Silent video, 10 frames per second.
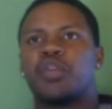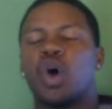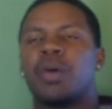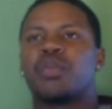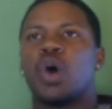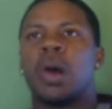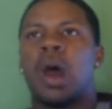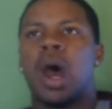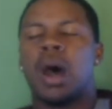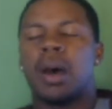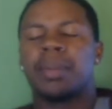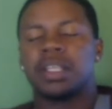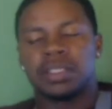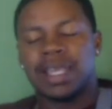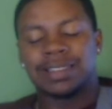
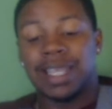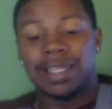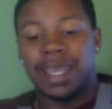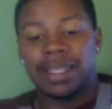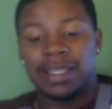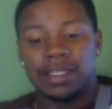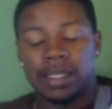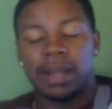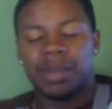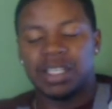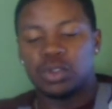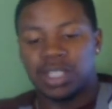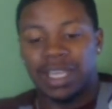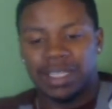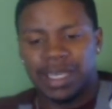that said that who
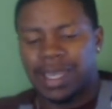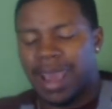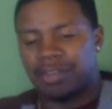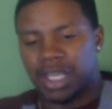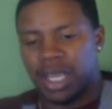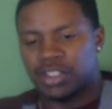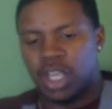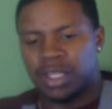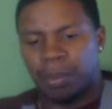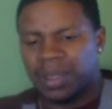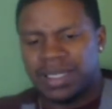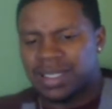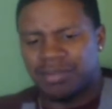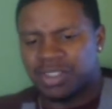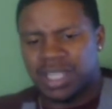said he didn't have a gun, and the police
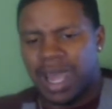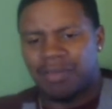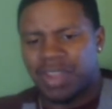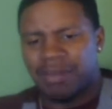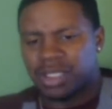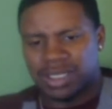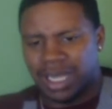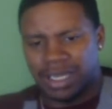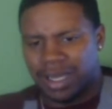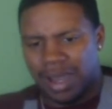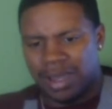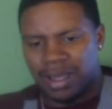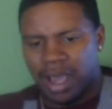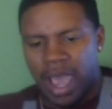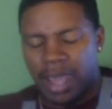have never stated
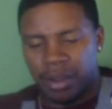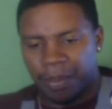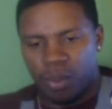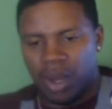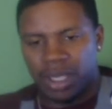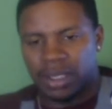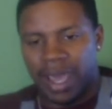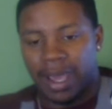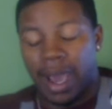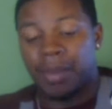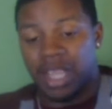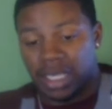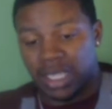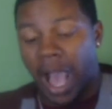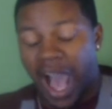that at the point that,
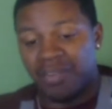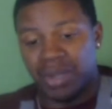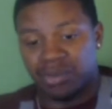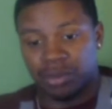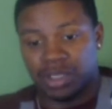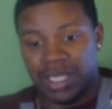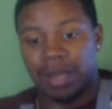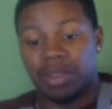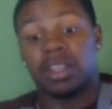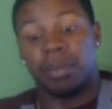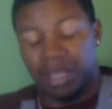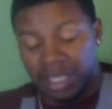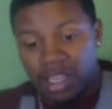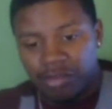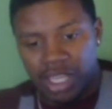it's obvious from the tape that they
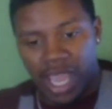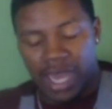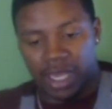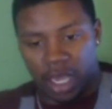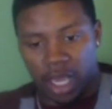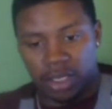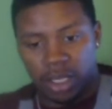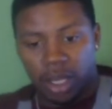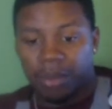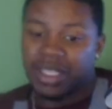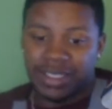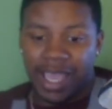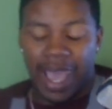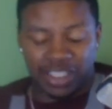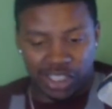believed he had a gun because the
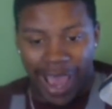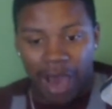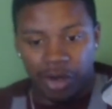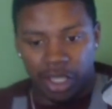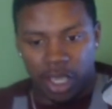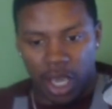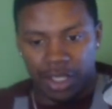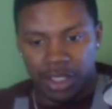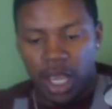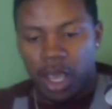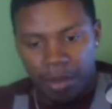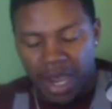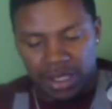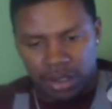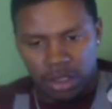guy shouted gun,
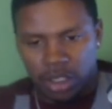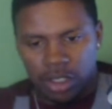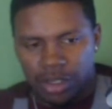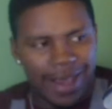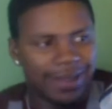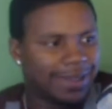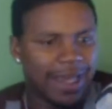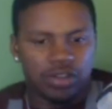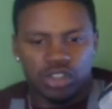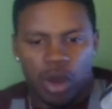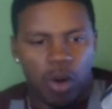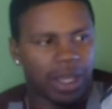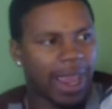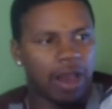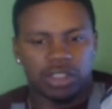but there's
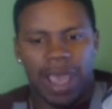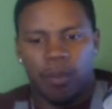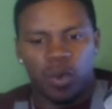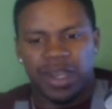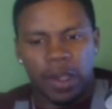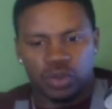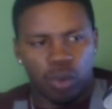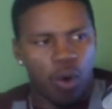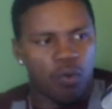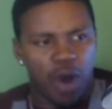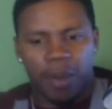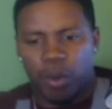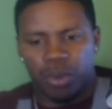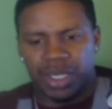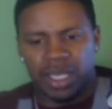no accounts at when they drove up
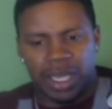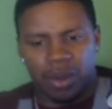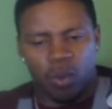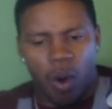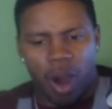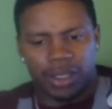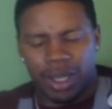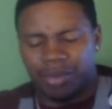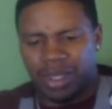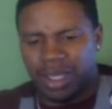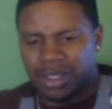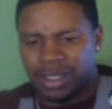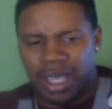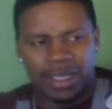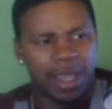or when they walked up
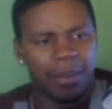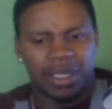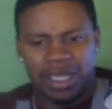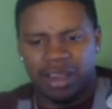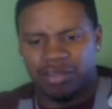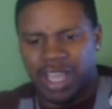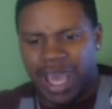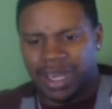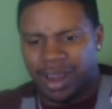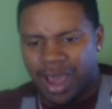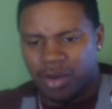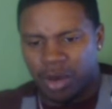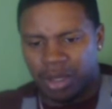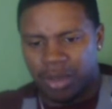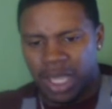that they believed he had a gun
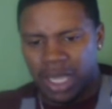on him.